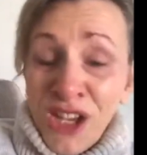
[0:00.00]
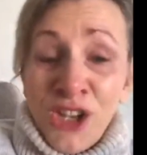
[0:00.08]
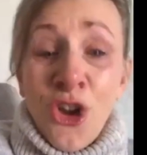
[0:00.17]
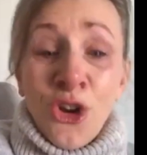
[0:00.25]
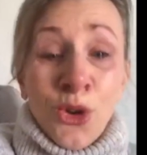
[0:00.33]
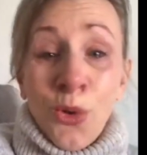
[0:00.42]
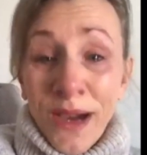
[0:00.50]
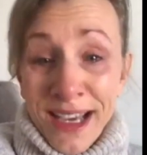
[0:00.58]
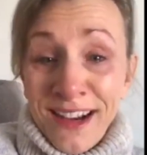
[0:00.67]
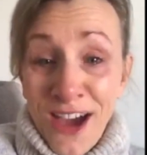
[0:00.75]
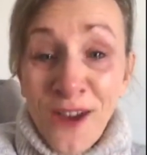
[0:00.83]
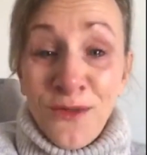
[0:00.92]
not quick
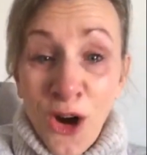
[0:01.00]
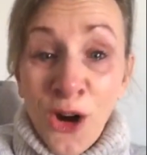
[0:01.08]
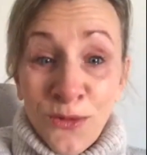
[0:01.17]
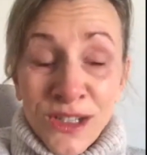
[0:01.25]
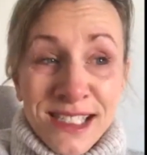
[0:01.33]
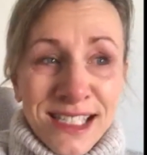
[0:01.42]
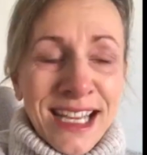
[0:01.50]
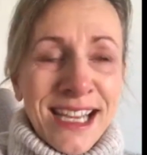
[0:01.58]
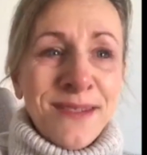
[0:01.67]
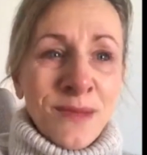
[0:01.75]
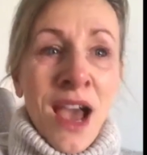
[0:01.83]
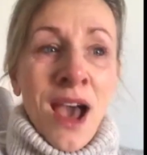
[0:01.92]
enough
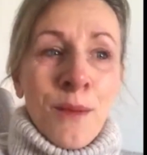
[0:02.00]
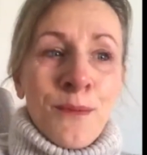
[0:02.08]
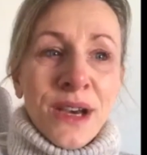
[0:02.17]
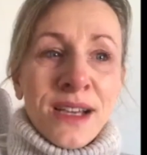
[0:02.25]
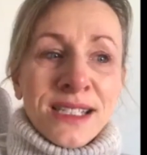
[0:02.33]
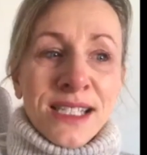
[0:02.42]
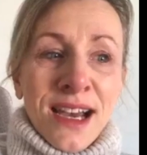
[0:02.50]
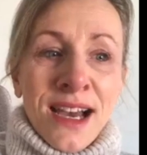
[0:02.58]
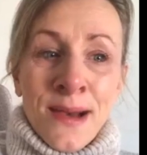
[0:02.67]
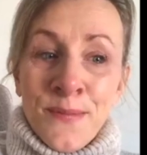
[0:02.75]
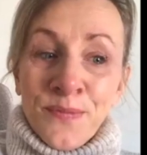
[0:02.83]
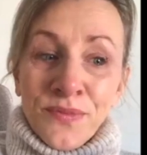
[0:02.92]
obviously, but
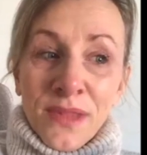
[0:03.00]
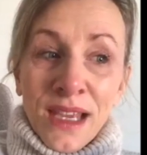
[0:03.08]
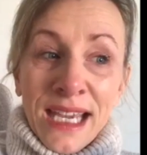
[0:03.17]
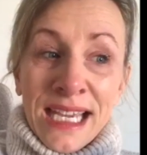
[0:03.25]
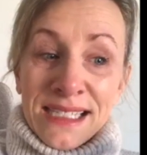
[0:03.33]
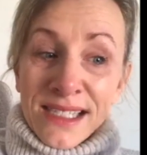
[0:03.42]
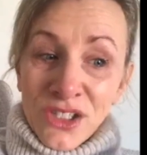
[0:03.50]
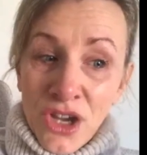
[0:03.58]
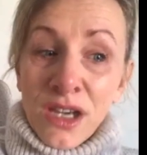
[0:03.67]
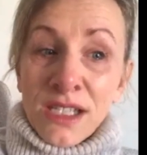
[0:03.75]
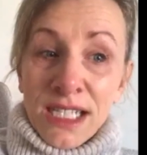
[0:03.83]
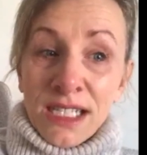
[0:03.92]
it's
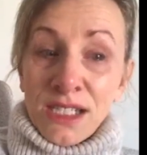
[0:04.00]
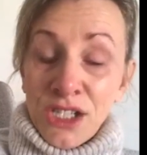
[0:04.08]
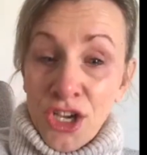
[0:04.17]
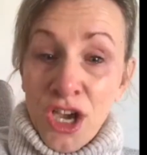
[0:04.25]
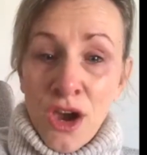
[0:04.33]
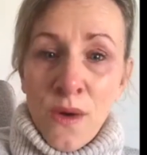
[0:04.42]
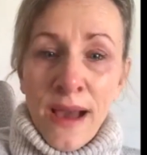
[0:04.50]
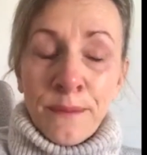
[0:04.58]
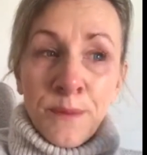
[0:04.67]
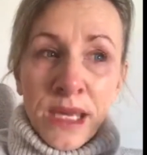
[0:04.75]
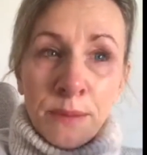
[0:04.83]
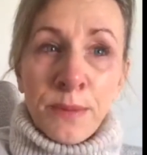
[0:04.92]
starting to go,
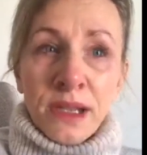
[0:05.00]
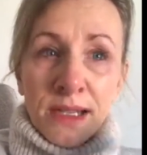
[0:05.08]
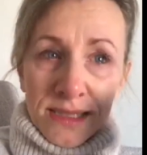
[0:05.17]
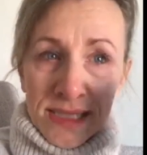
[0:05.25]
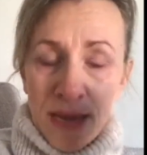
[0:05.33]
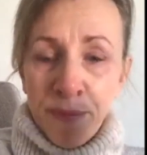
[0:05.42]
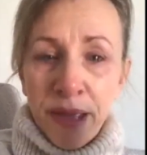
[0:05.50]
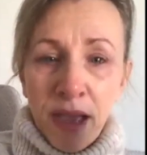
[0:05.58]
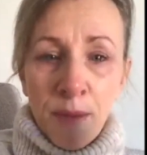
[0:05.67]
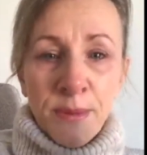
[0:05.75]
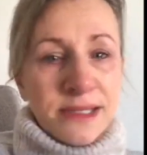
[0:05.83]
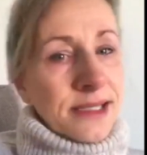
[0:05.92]
and people are stepping
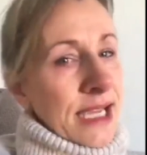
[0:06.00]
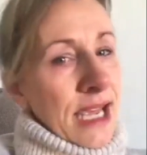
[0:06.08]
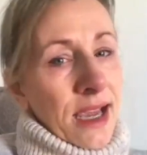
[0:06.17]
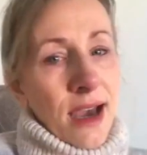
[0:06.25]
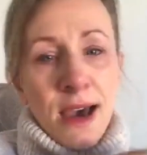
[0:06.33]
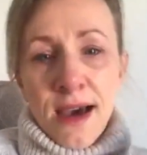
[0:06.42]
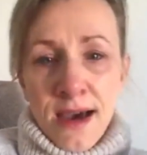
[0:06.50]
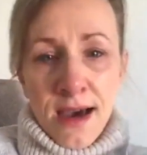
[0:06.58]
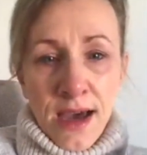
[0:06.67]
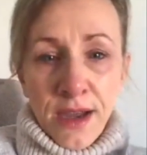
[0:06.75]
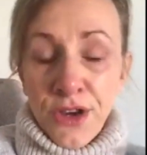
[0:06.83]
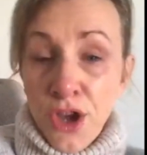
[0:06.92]
up and saying,
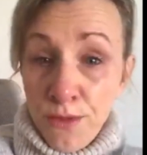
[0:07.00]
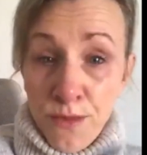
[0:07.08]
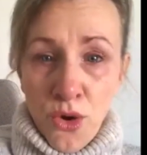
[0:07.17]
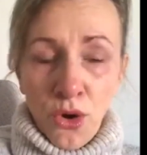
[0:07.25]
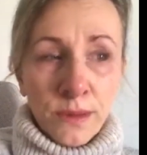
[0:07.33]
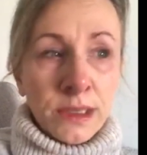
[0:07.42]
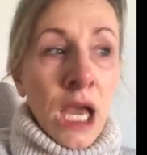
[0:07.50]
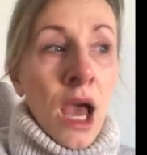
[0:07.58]
no more.